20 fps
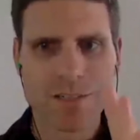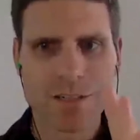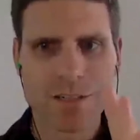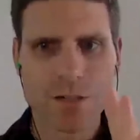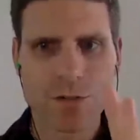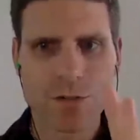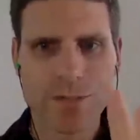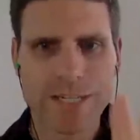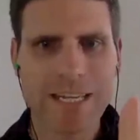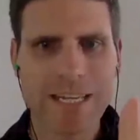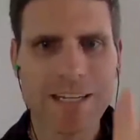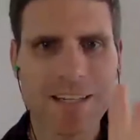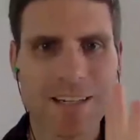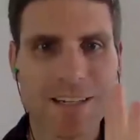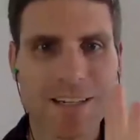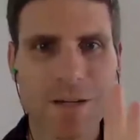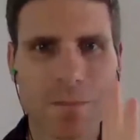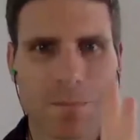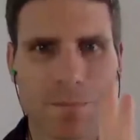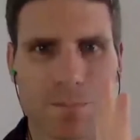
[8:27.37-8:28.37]
creating
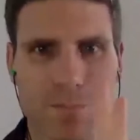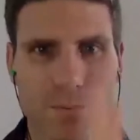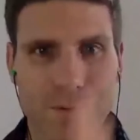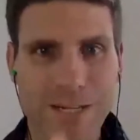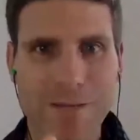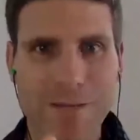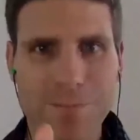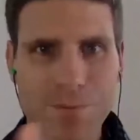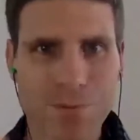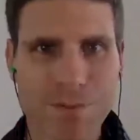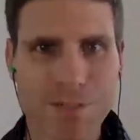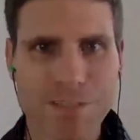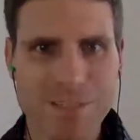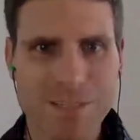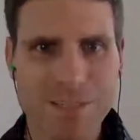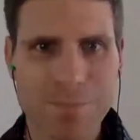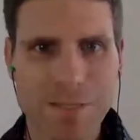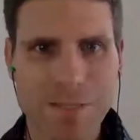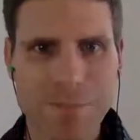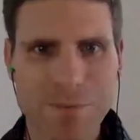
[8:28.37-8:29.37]
little breakpoints
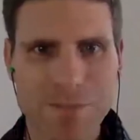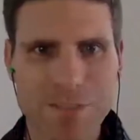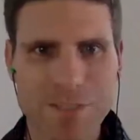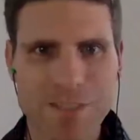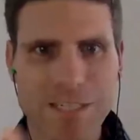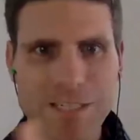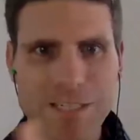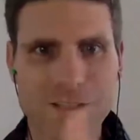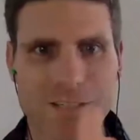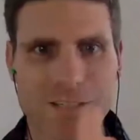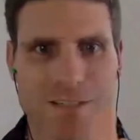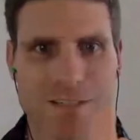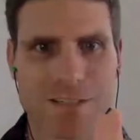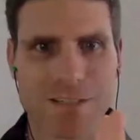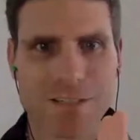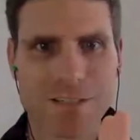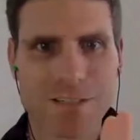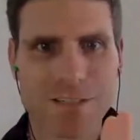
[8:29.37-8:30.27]
in people's attention,